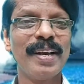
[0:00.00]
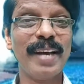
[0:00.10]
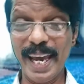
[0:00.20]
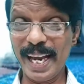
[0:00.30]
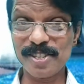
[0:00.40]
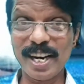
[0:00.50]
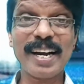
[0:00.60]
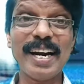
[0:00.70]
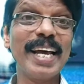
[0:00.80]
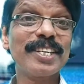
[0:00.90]
Yes,
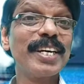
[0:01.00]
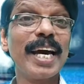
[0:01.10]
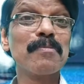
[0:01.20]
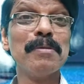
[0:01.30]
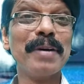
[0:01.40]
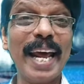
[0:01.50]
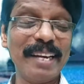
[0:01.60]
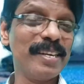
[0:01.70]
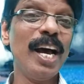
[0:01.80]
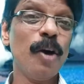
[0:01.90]
recollecting her
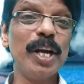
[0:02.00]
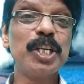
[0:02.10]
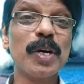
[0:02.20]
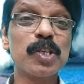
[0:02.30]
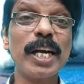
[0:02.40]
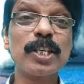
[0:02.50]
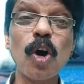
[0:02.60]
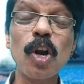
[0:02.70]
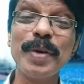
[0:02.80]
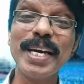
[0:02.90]
memories when she was only
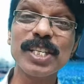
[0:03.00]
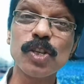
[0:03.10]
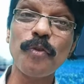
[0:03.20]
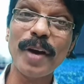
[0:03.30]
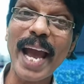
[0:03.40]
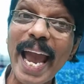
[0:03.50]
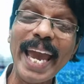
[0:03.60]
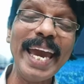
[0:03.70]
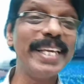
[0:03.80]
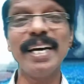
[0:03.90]
12 years of
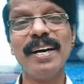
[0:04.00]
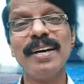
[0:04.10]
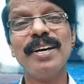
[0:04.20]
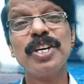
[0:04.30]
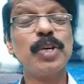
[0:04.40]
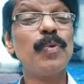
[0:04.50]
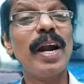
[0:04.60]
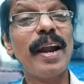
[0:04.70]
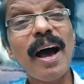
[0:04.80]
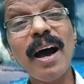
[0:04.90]
age, she would
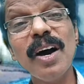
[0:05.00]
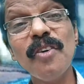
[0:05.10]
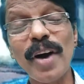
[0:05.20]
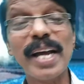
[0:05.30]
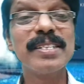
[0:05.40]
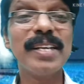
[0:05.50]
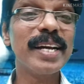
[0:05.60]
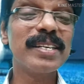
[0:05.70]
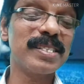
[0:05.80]
laugh at that